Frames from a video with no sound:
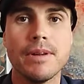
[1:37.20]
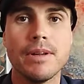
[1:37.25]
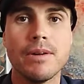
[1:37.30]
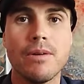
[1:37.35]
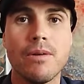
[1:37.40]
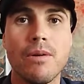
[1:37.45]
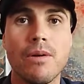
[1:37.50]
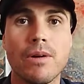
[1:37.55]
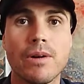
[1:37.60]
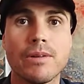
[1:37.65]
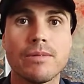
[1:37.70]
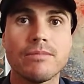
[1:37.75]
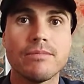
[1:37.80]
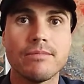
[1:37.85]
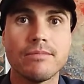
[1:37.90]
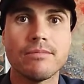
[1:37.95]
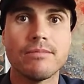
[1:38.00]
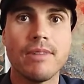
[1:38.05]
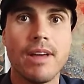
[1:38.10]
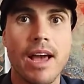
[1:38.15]
or
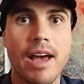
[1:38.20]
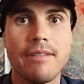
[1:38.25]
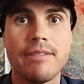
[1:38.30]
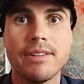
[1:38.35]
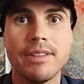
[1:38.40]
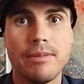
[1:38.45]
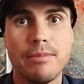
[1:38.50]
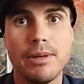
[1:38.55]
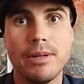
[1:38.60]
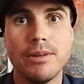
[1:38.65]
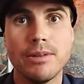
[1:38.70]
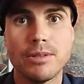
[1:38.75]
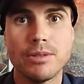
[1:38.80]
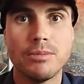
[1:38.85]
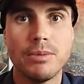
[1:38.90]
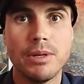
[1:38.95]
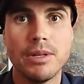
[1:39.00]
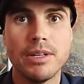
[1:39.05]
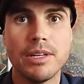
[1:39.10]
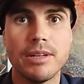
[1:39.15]
having the builders
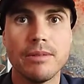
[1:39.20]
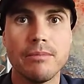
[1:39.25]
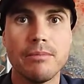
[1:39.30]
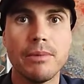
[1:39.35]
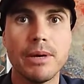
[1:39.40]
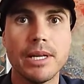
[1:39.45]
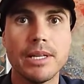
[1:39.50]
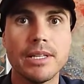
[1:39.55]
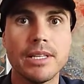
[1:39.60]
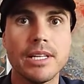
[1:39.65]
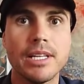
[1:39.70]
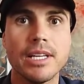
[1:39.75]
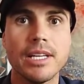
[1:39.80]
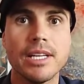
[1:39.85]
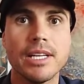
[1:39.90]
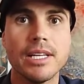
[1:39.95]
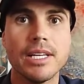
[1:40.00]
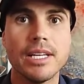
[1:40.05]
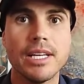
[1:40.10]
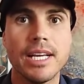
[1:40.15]
build it. But
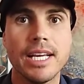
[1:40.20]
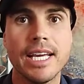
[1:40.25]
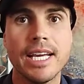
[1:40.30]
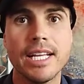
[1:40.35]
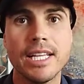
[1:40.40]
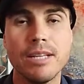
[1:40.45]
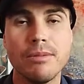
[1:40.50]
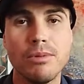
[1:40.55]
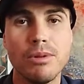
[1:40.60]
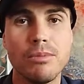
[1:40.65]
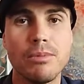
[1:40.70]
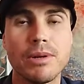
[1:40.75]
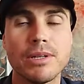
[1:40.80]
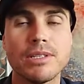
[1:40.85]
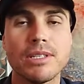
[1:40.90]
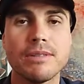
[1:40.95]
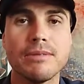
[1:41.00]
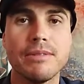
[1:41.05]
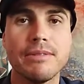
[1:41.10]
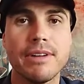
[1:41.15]
getting the blueprints
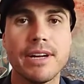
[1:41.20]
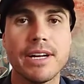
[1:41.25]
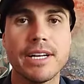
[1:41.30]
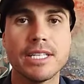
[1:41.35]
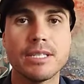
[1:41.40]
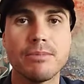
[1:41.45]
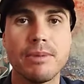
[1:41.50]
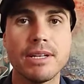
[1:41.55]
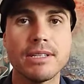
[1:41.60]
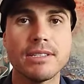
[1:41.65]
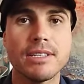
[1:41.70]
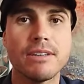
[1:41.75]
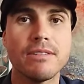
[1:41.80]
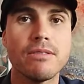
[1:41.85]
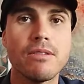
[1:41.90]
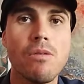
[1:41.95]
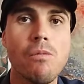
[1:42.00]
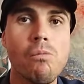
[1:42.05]
can be very expensive.